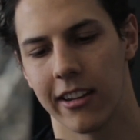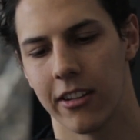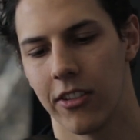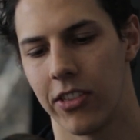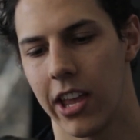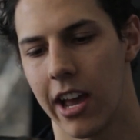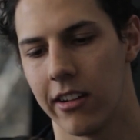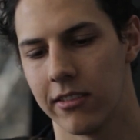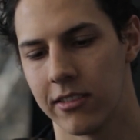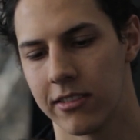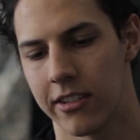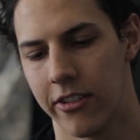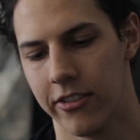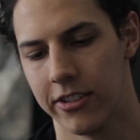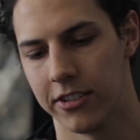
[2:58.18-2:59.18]
and not the L
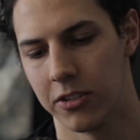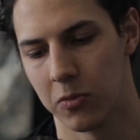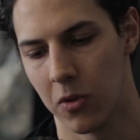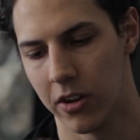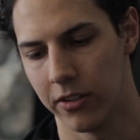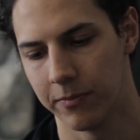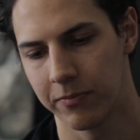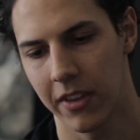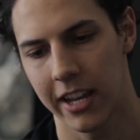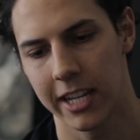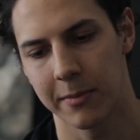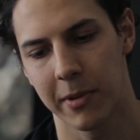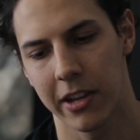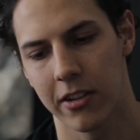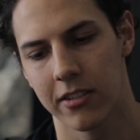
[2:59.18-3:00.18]
series as well is
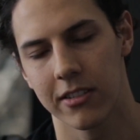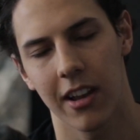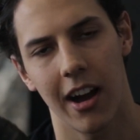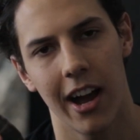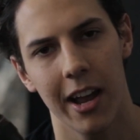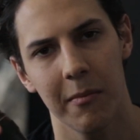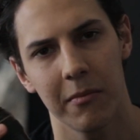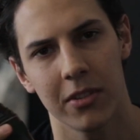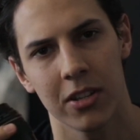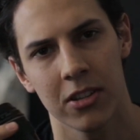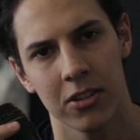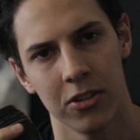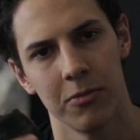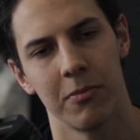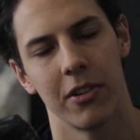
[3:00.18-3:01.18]
because I'm
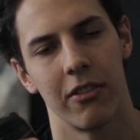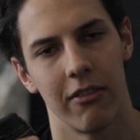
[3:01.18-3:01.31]
super